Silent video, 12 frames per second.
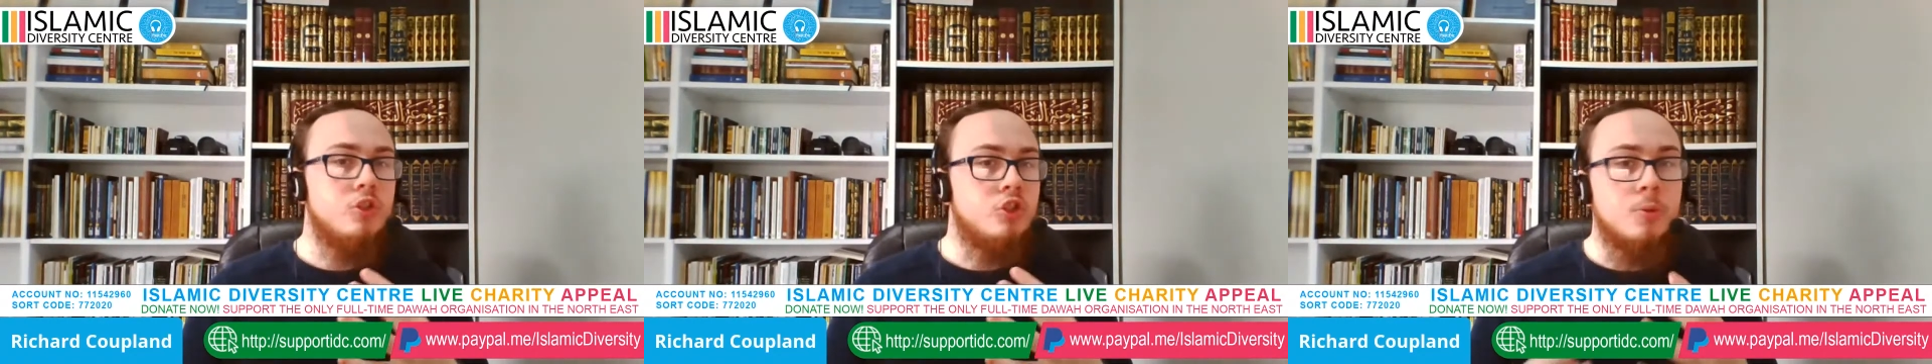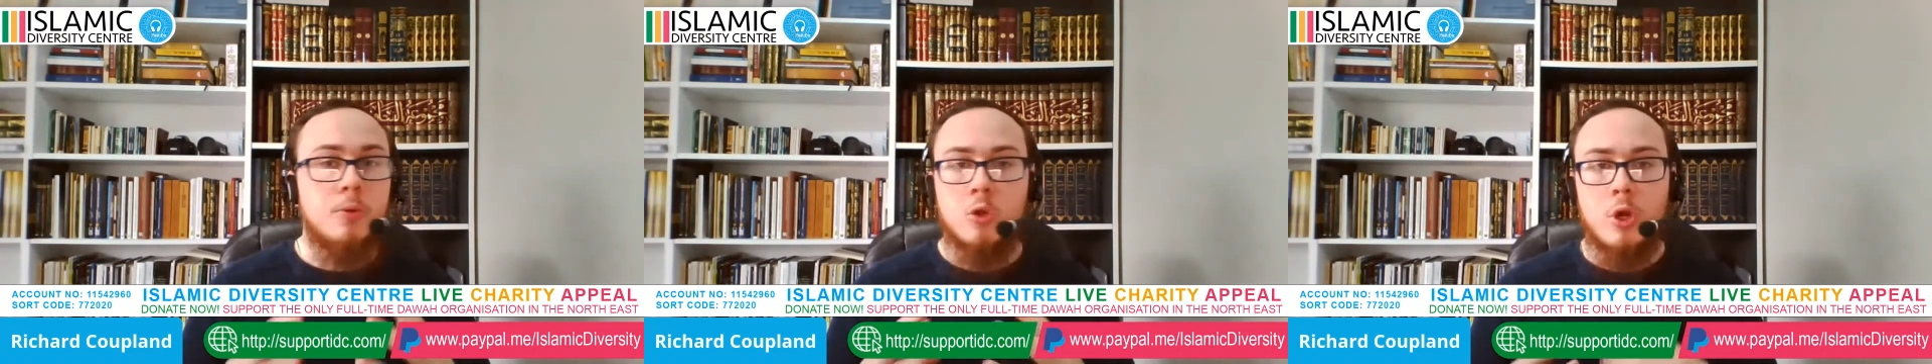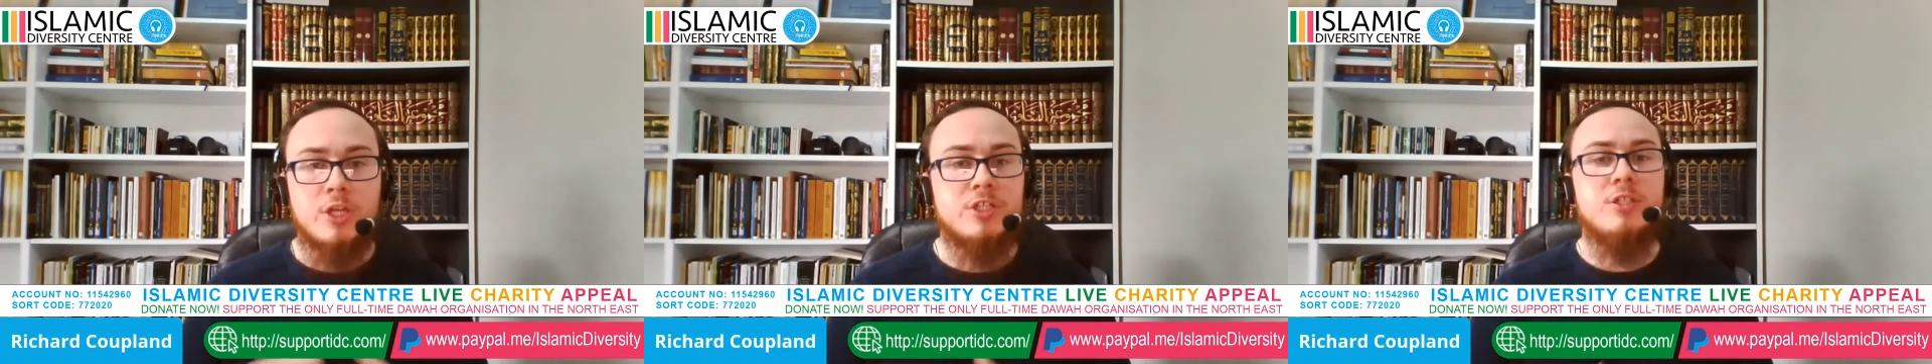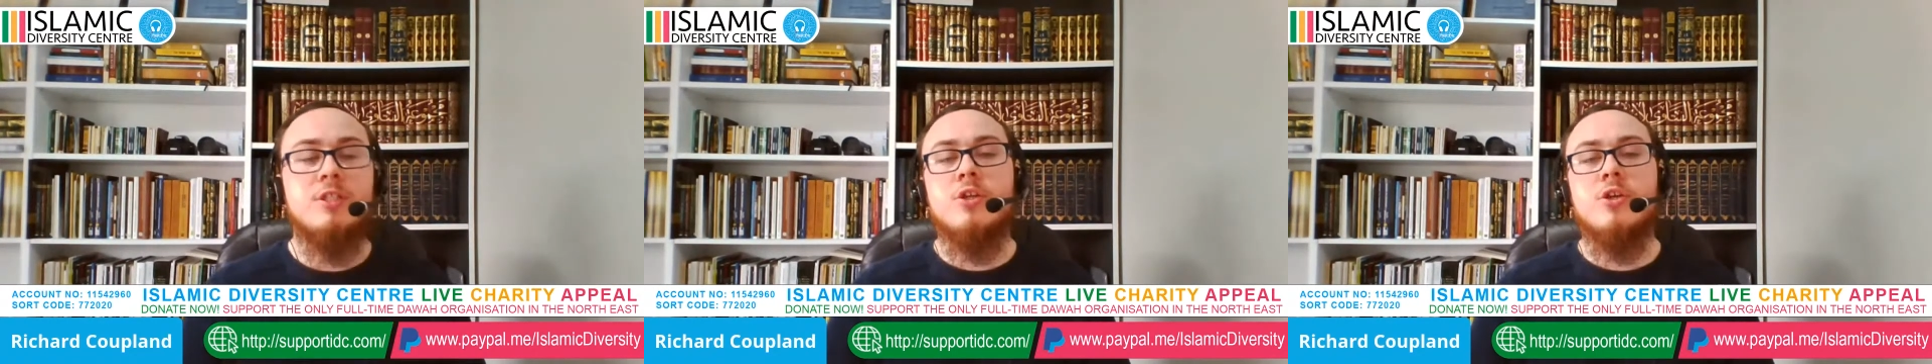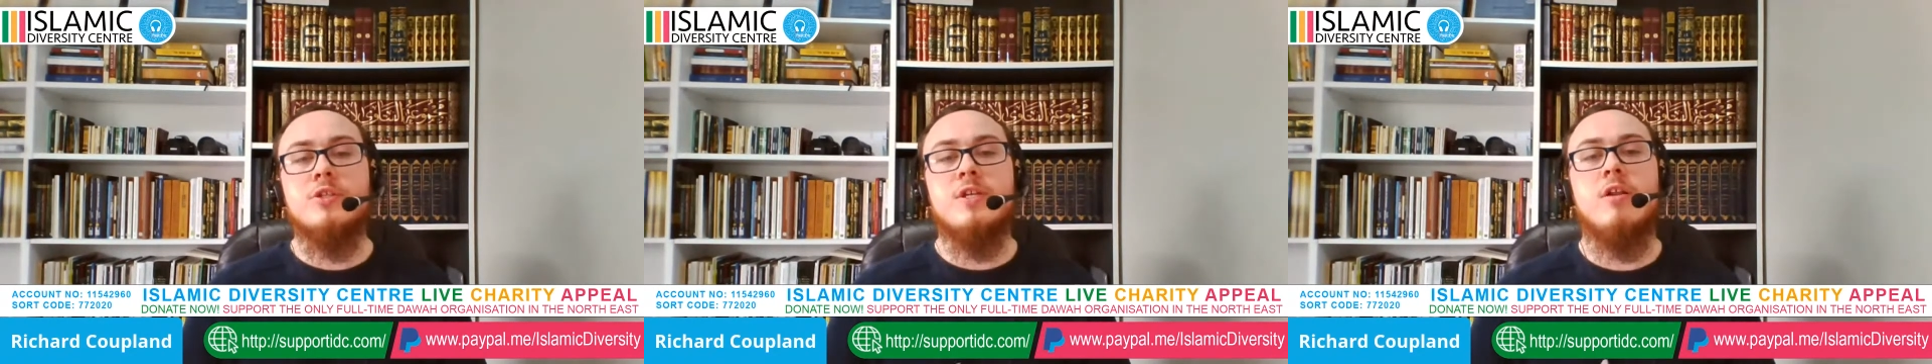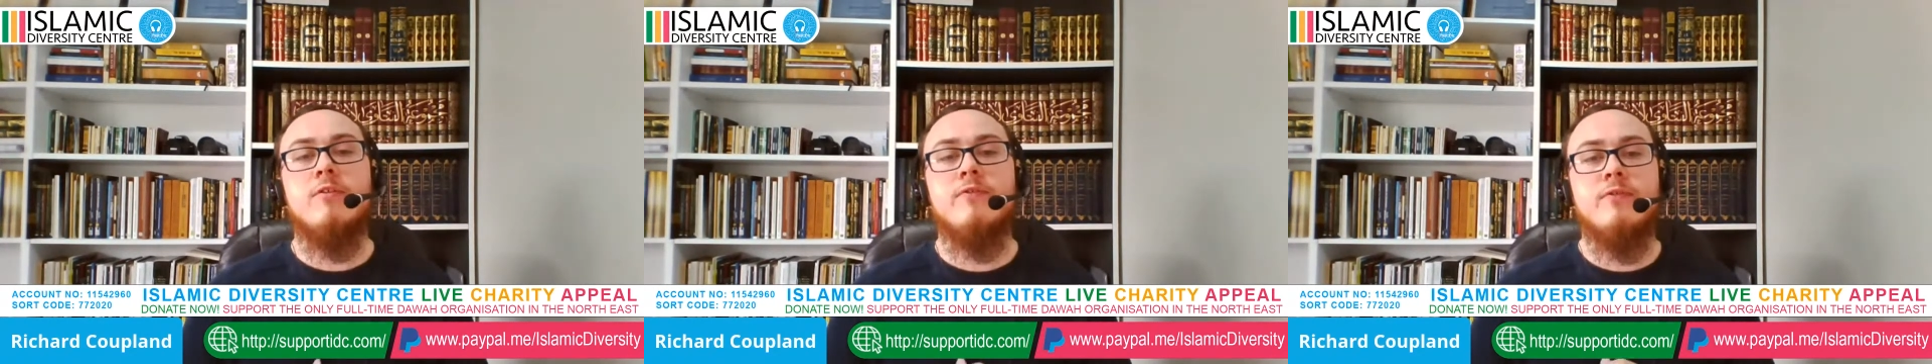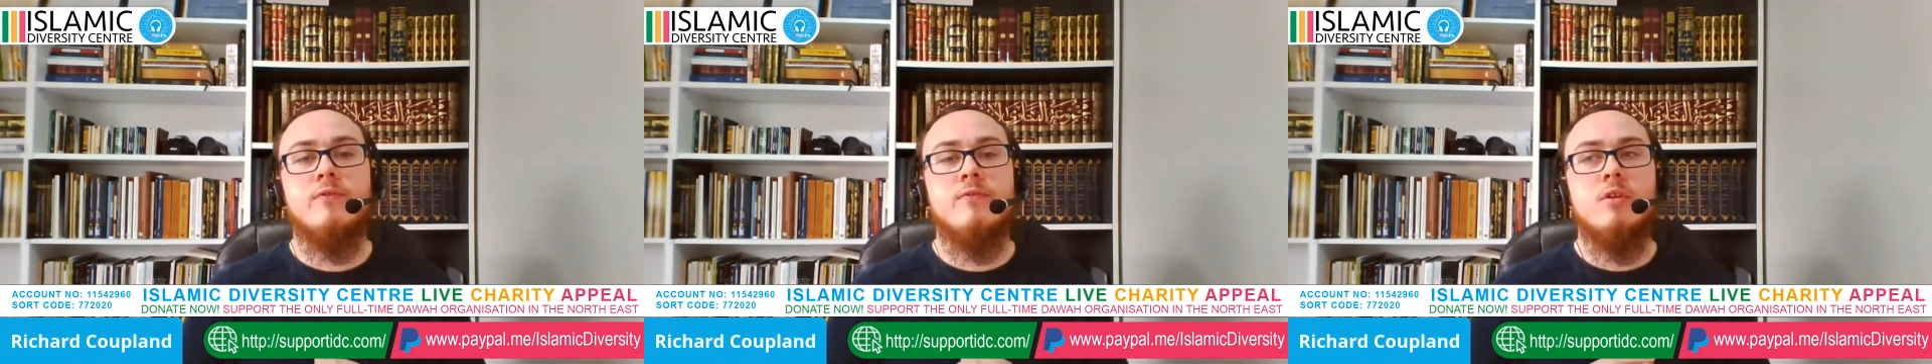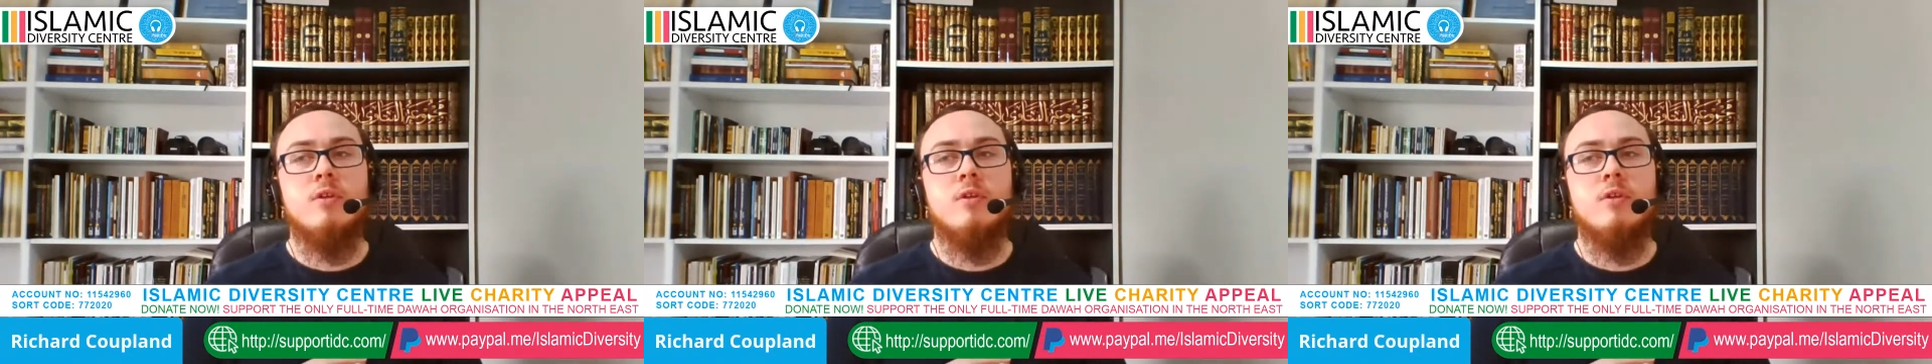double questioning yourself.